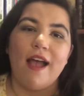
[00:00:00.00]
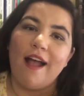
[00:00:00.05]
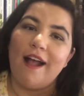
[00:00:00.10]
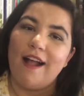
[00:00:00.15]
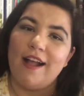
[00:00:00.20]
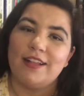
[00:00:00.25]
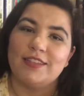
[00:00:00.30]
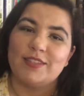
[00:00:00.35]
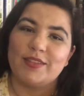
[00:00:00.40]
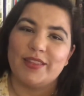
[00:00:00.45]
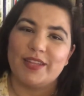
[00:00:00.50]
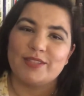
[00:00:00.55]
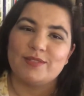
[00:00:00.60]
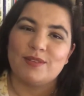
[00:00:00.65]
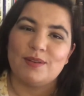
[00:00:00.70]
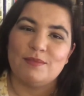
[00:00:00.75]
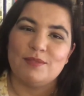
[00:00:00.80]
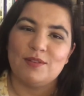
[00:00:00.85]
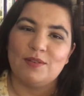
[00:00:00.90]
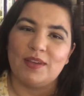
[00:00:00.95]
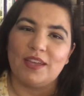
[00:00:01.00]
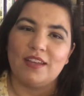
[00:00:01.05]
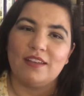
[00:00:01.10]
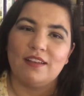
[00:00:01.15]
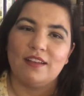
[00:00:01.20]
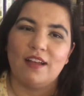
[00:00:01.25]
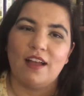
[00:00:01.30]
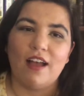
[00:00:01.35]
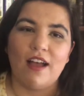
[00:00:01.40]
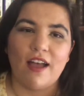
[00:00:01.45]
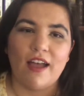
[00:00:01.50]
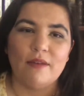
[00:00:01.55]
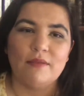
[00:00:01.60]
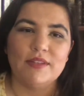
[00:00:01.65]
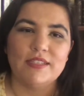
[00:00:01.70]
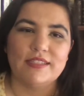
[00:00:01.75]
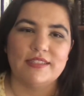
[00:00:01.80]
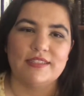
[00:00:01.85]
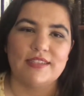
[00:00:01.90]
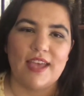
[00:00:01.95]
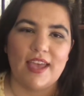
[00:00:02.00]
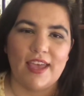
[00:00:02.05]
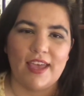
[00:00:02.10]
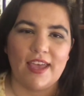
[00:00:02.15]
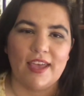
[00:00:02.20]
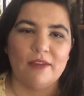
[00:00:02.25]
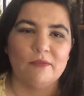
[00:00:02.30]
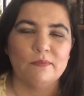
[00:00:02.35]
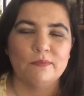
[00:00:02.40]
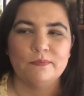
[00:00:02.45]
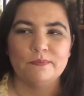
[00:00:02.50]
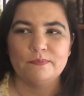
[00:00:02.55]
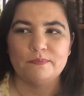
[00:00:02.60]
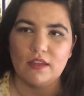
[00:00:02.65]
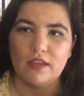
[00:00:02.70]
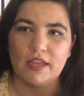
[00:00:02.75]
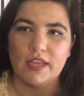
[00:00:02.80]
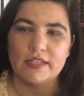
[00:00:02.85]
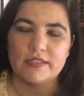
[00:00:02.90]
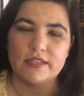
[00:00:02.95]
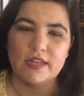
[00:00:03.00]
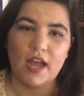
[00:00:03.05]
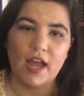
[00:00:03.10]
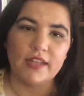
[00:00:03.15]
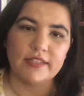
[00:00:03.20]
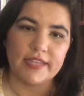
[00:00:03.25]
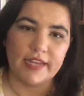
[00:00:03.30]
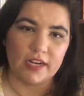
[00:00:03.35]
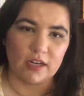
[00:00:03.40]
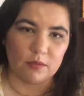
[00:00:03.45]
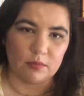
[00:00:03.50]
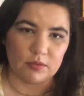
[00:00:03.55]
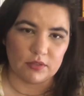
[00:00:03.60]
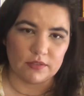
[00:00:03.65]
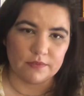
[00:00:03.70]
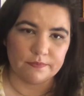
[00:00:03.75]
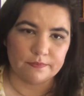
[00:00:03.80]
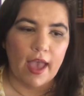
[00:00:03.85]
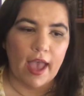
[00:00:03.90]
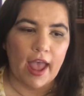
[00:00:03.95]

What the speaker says: And so that's what I'm doing. I would say it's not terrible.